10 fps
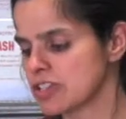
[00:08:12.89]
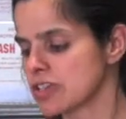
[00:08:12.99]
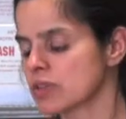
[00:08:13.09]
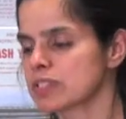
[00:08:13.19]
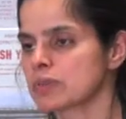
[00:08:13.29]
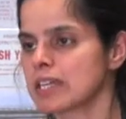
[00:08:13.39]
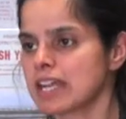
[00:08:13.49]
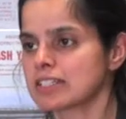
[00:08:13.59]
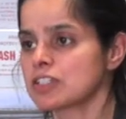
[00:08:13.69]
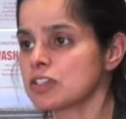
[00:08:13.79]
You notice we
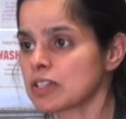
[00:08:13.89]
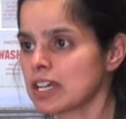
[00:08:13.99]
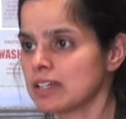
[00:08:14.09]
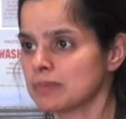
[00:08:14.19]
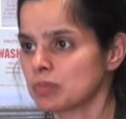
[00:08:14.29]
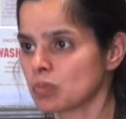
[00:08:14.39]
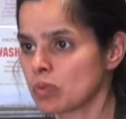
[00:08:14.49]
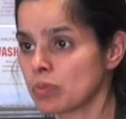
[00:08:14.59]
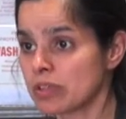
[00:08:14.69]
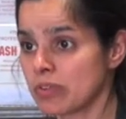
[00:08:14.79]
had to do that
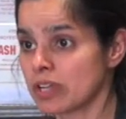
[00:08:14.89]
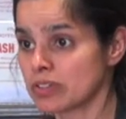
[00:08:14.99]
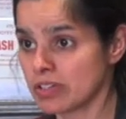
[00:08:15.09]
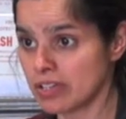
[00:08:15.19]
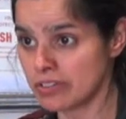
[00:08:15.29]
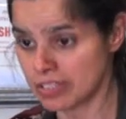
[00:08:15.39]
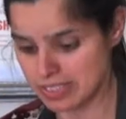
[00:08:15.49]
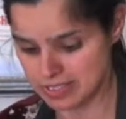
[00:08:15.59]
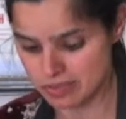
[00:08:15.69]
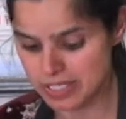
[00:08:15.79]
when we ground our other
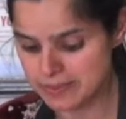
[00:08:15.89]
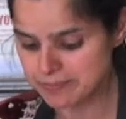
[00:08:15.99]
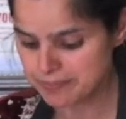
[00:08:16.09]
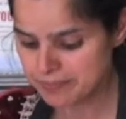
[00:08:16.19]
nuts, right?